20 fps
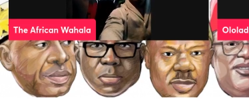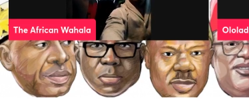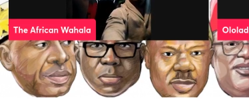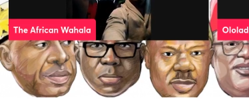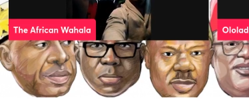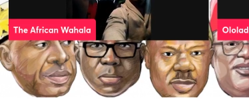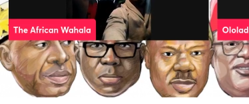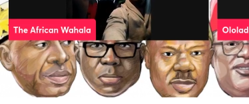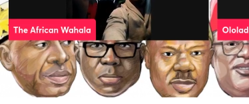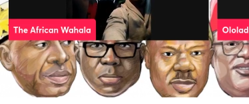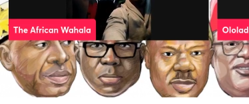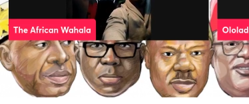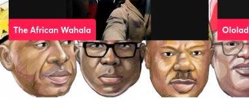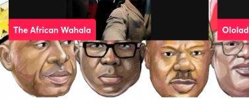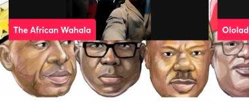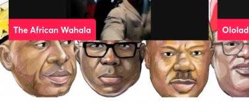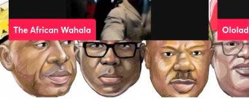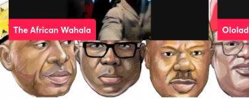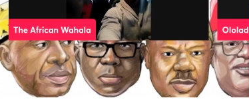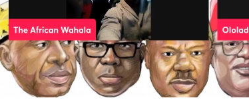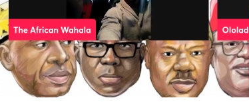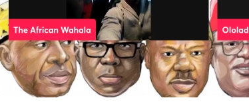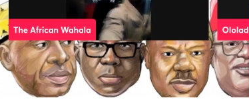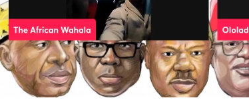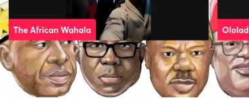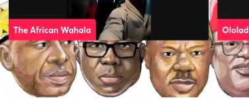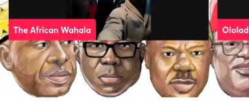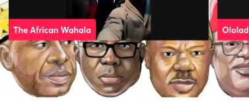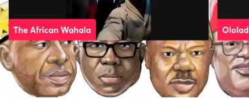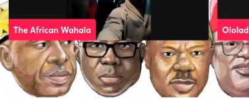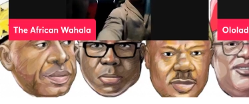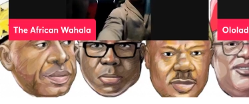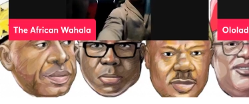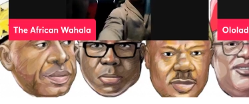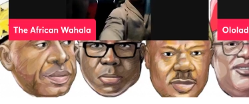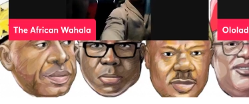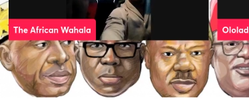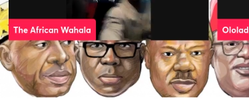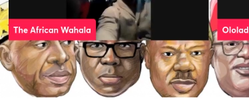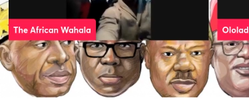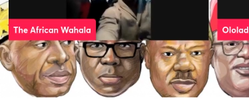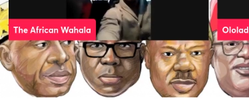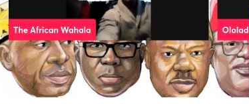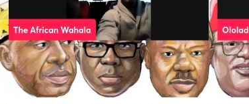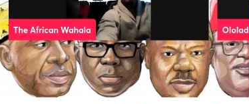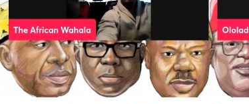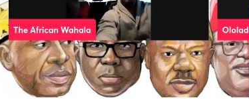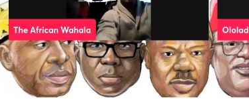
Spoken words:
[no speech]